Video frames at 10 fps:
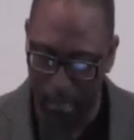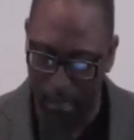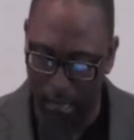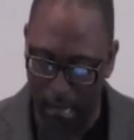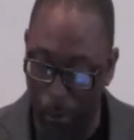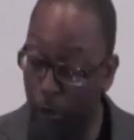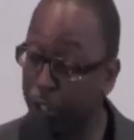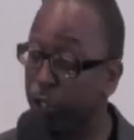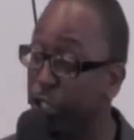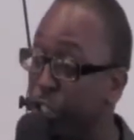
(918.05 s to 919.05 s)
I want you to
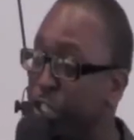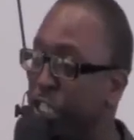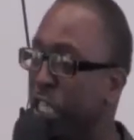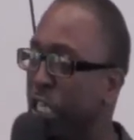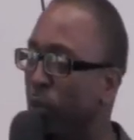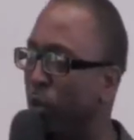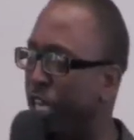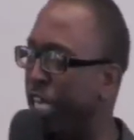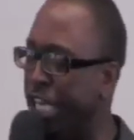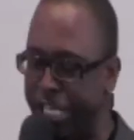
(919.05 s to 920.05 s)
see what
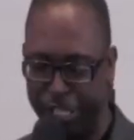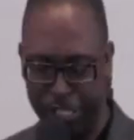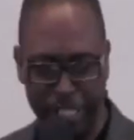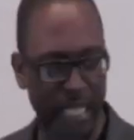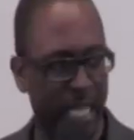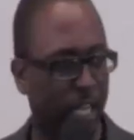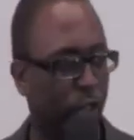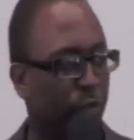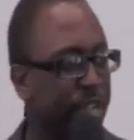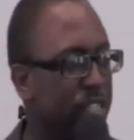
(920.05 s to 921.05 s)
he is seeing. And the
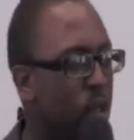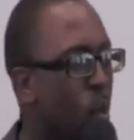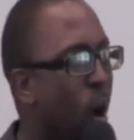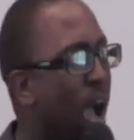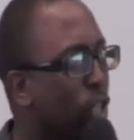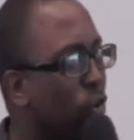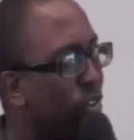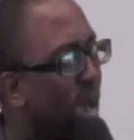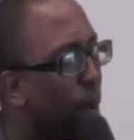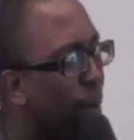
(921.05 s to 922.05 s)
reason why you've got to
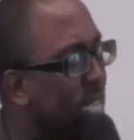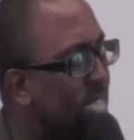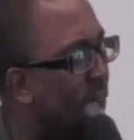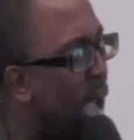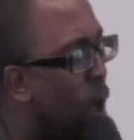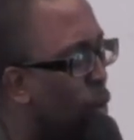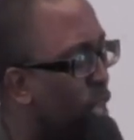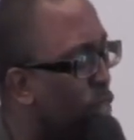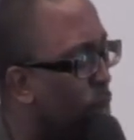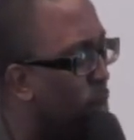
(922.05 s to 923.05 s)
be down in the
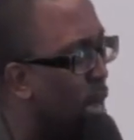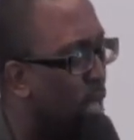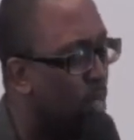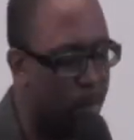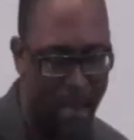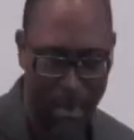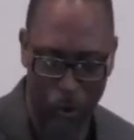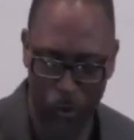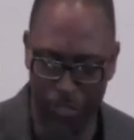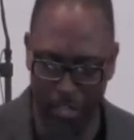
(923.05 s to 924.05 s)
muck and the mire
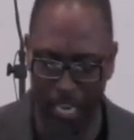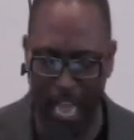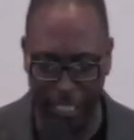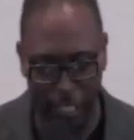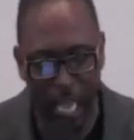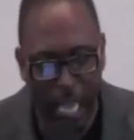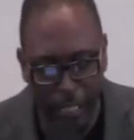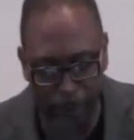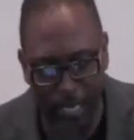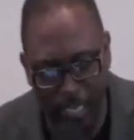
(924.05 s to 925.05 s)
with Elijah is
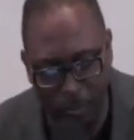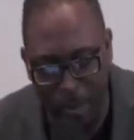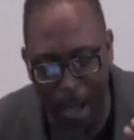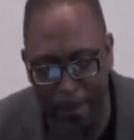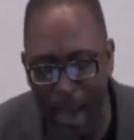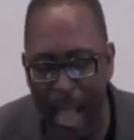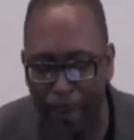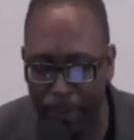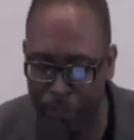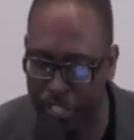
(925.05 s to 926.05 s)
because my Bible
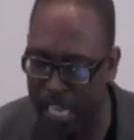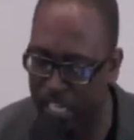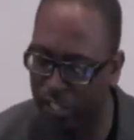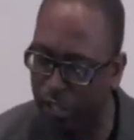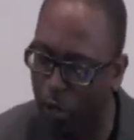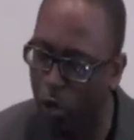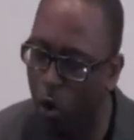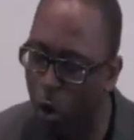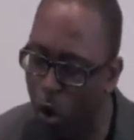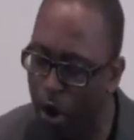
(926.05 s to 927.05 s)
says that the
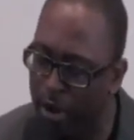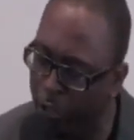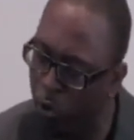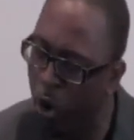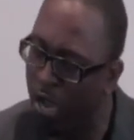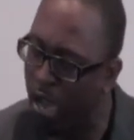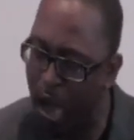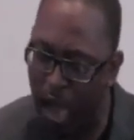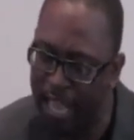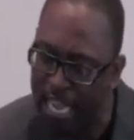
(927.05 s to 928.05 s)
Lord your God
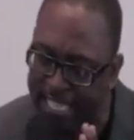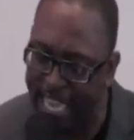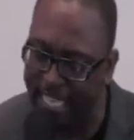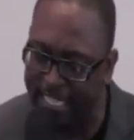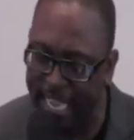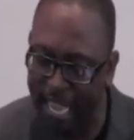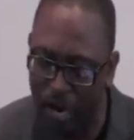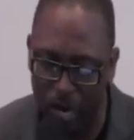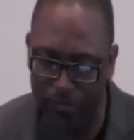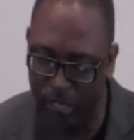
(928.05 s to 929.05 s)
takes care of
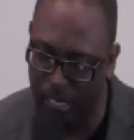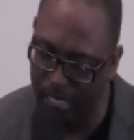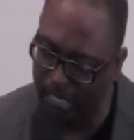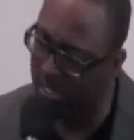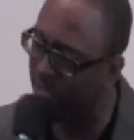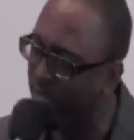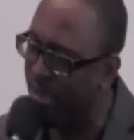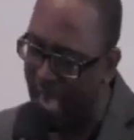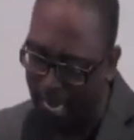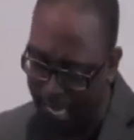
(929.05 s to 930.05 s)
the lilies of the
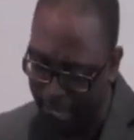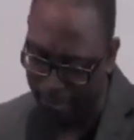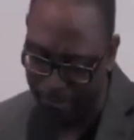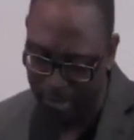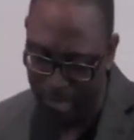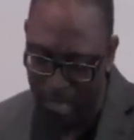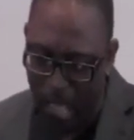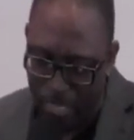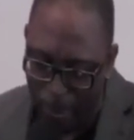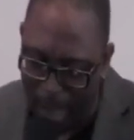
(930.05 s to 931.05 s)
valley. The
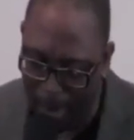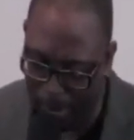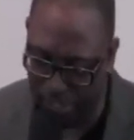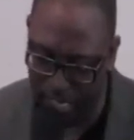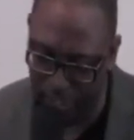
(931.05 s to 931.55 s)
Bible says the